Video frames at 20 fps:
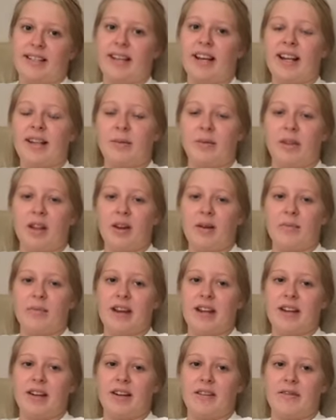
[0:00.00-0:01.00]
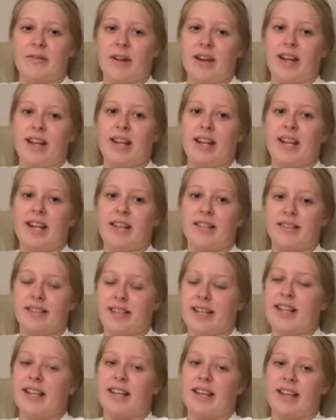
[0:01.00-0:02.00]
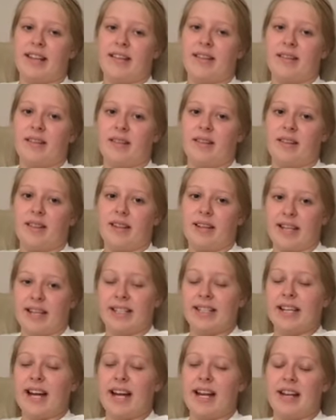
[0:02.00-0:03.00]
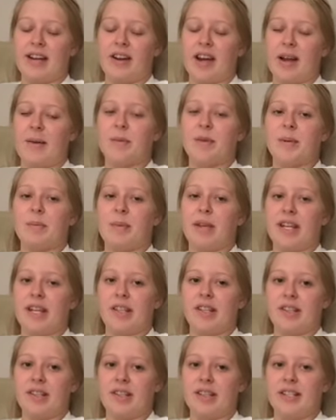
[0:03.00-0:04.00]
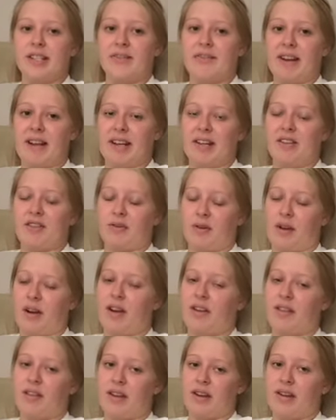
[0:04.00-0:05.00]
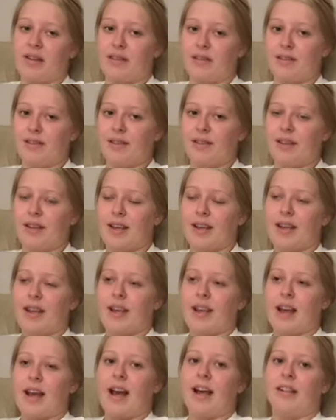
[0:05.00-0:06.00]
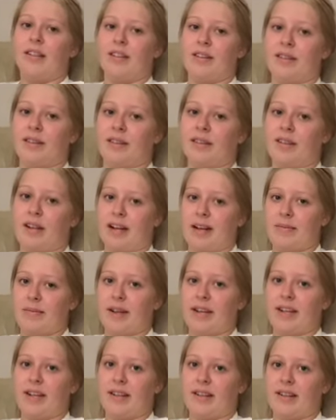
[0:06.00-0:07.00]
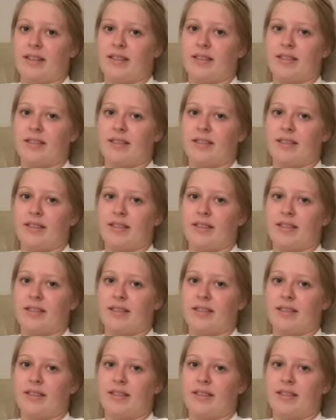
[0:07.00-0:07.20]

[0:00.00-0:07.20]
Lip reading: learn better if I see it, like diagrams and pictures. If I can draw those, I learn a lot better.